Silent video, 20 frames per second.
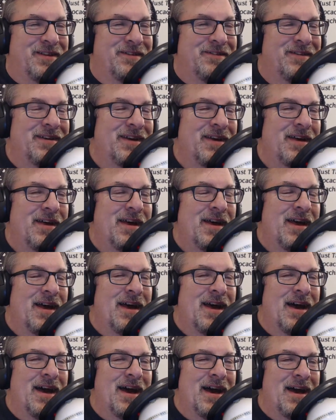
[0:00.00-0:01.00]
you.
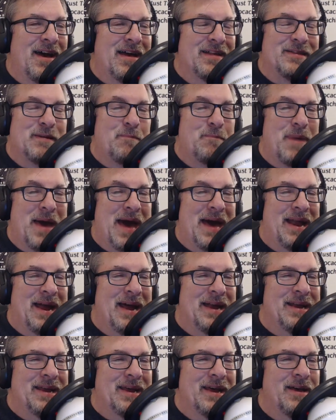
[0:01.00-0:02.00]
That's a bad
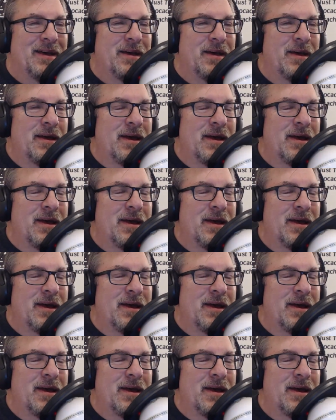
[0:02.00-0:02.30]
idea.